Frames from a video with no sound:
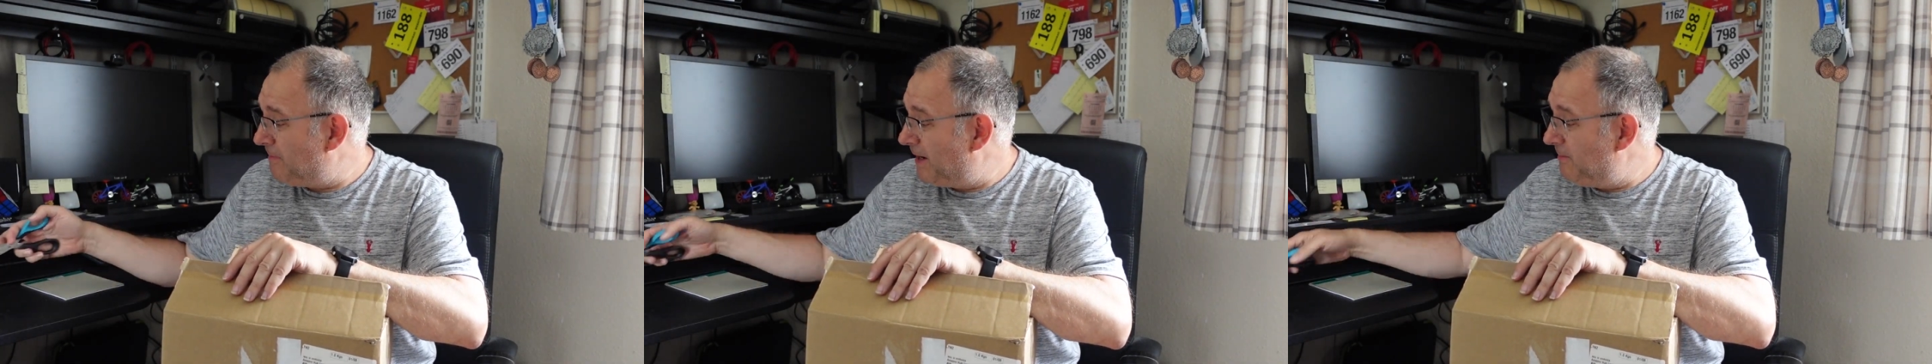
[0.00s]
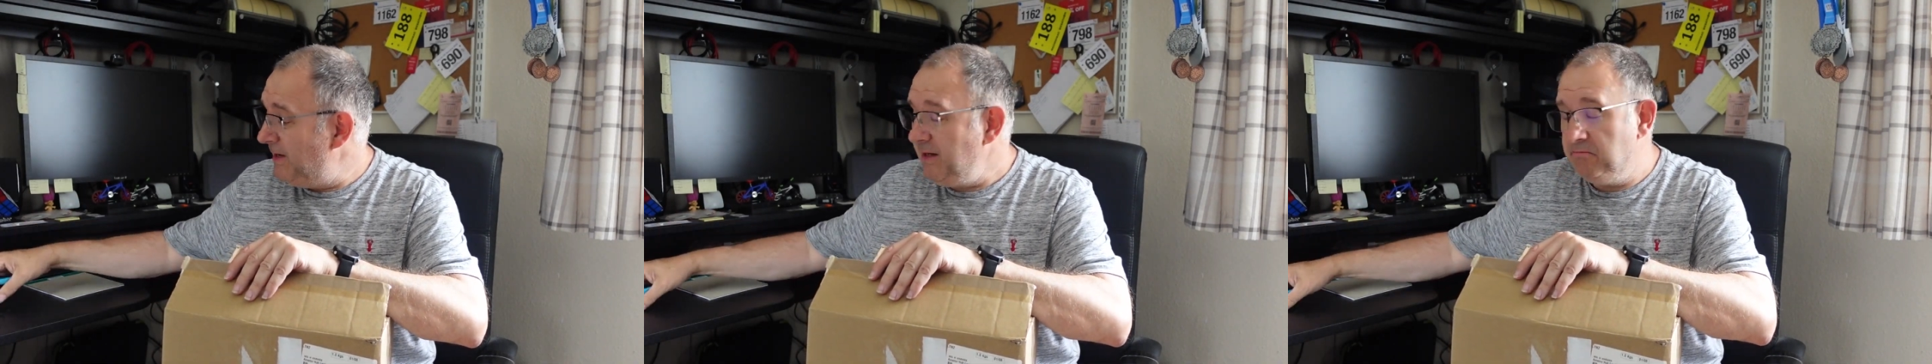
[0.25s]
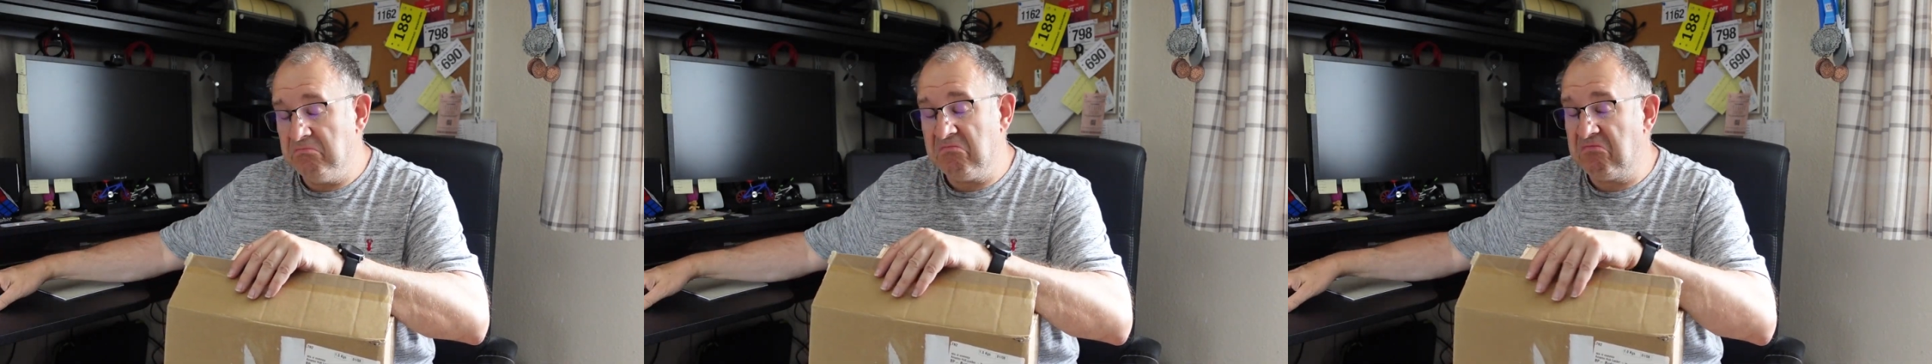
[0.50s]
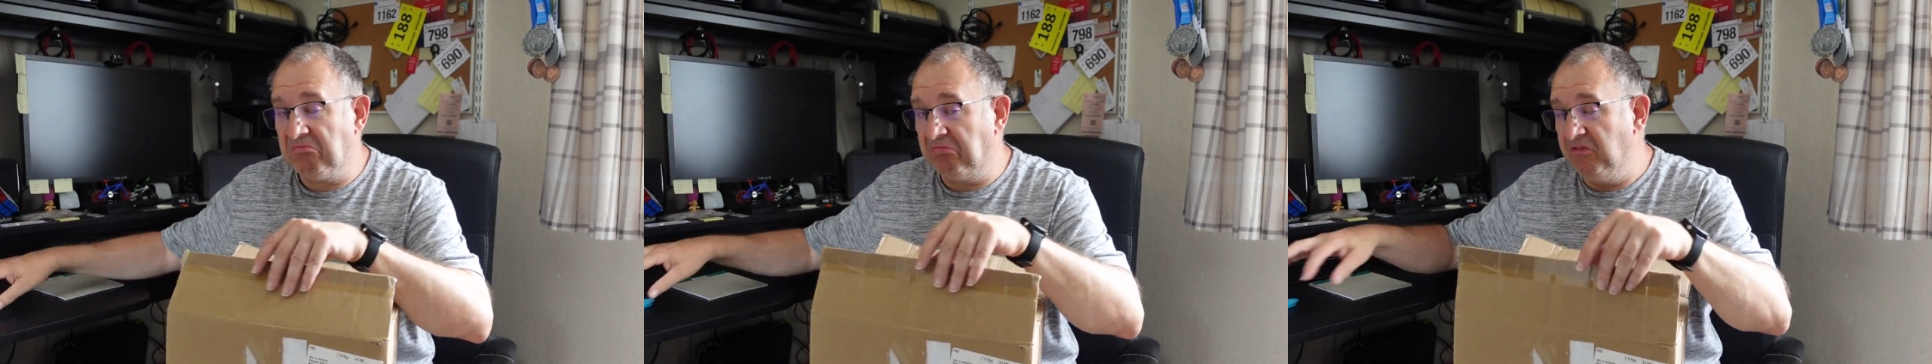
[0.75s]
maybe.
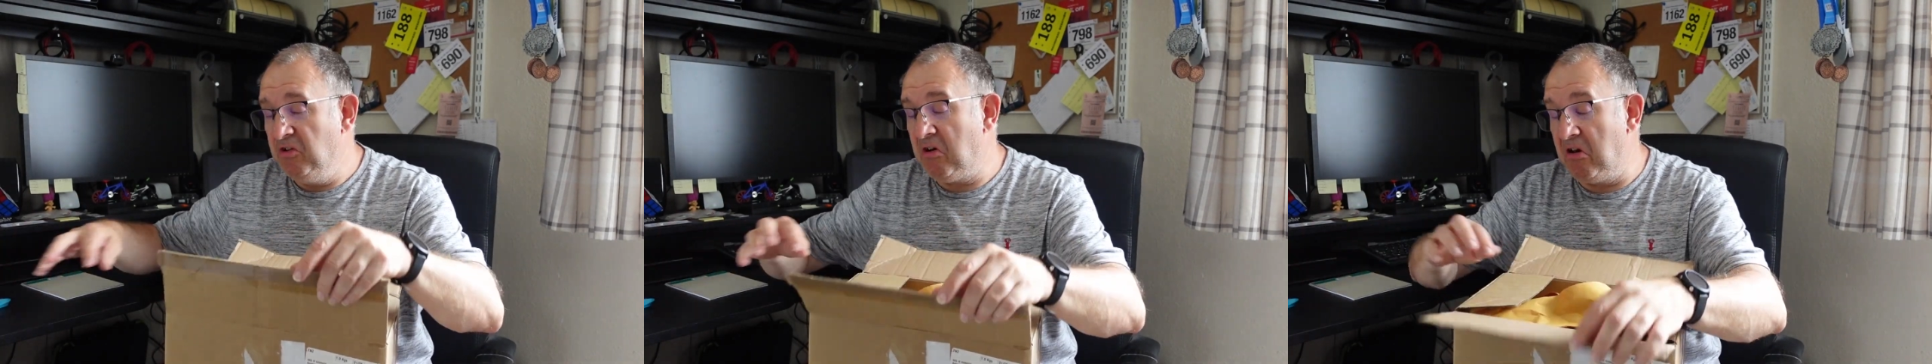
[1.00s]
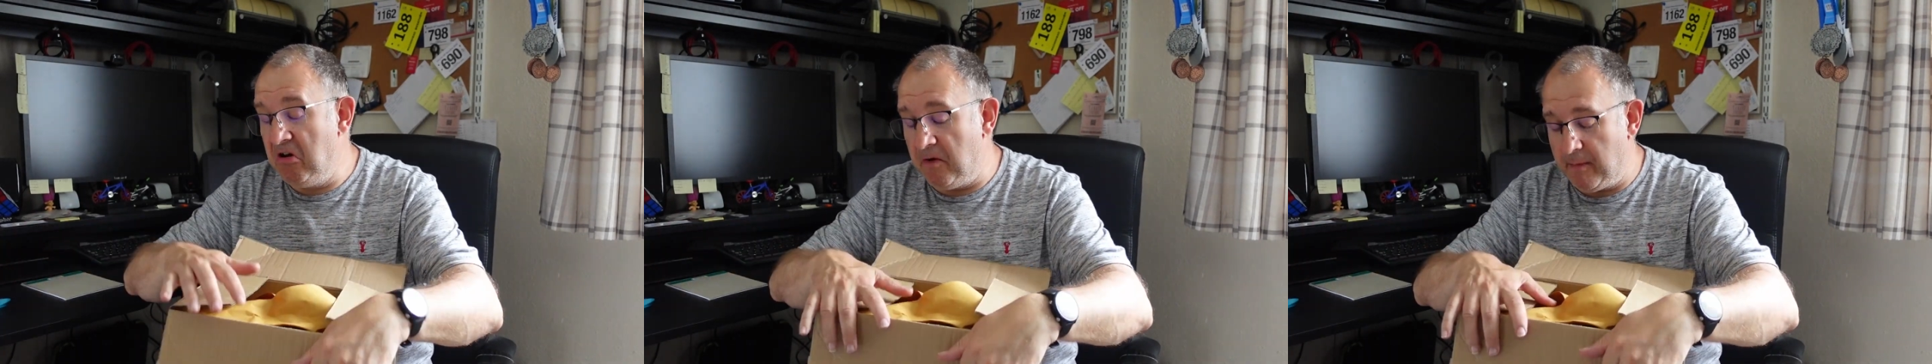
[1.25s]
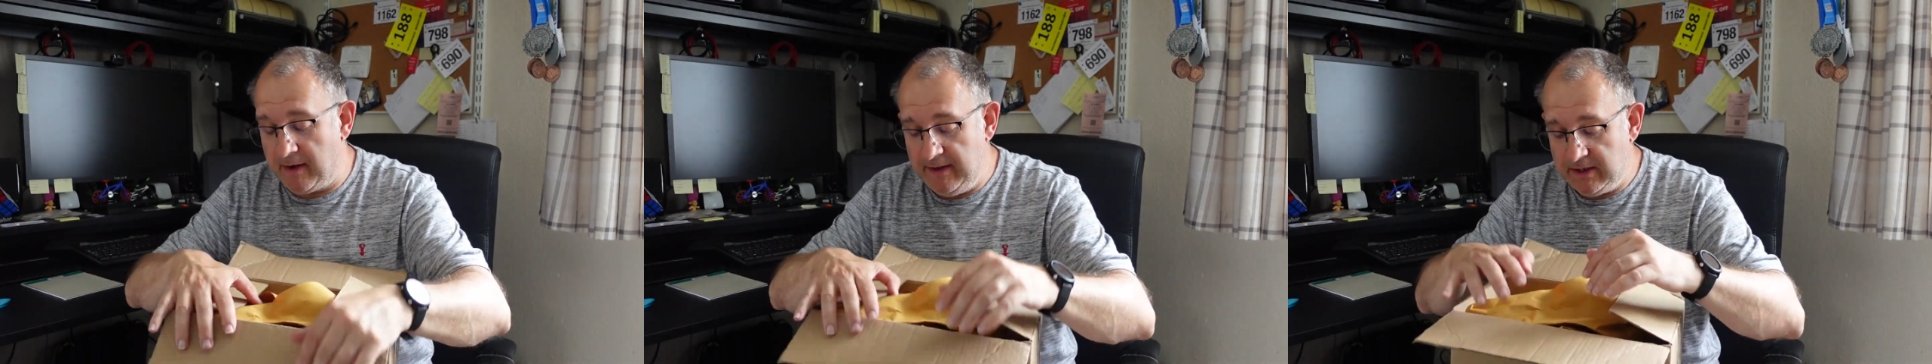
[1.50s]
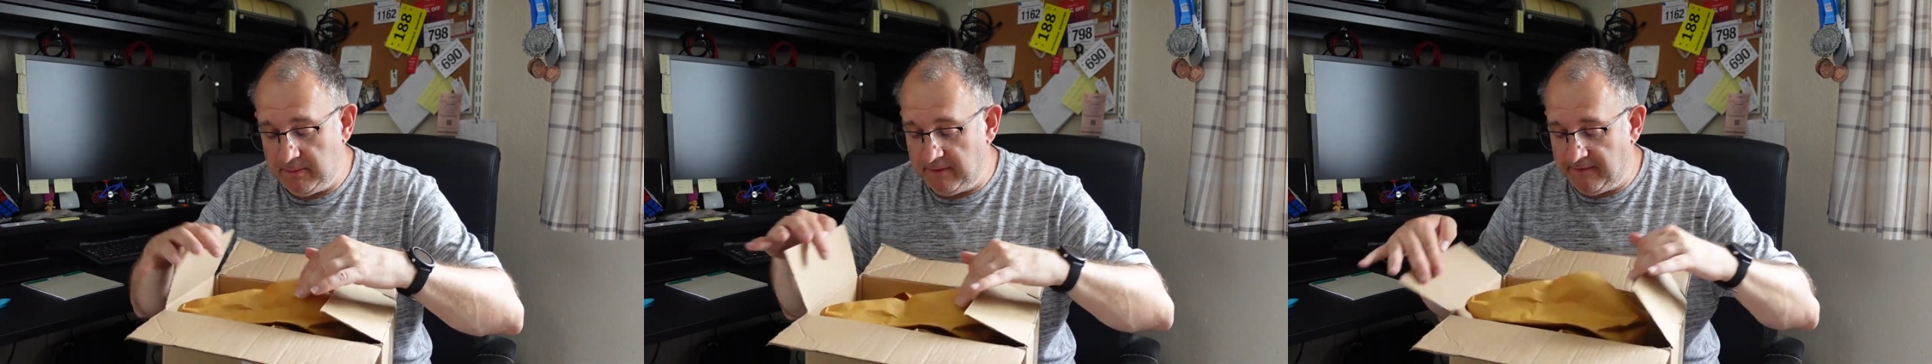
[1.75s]
Not a lot of money,
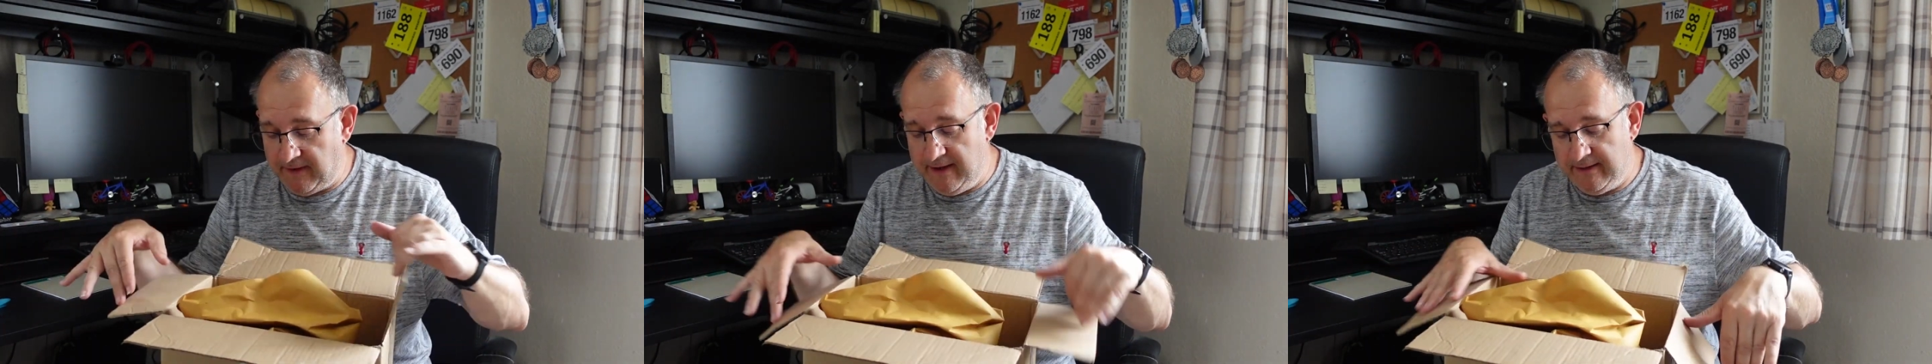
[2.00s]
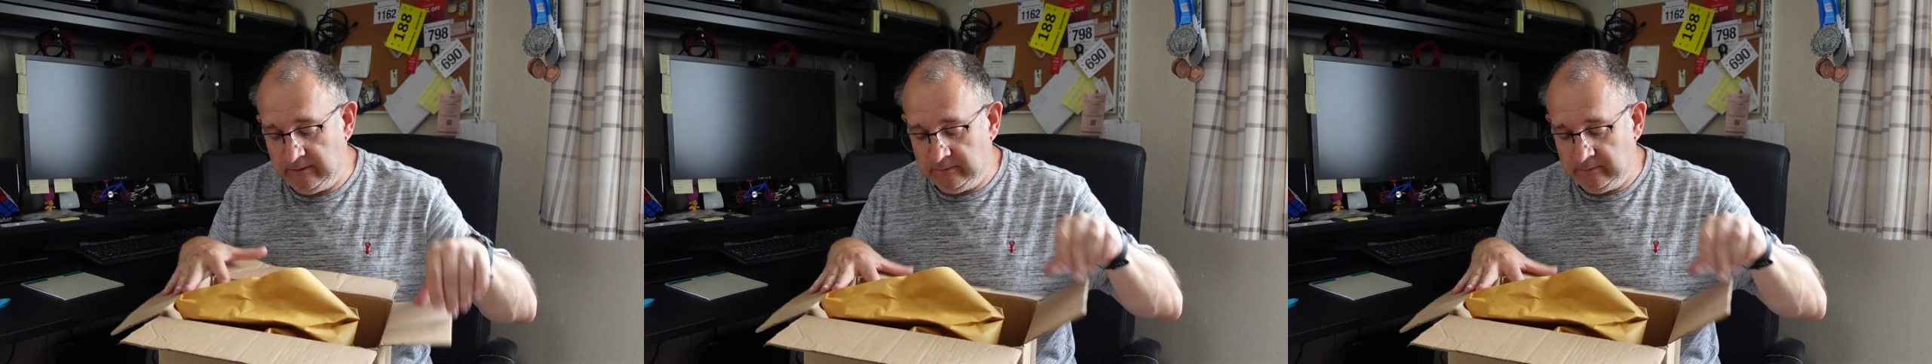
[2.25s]
to be fair.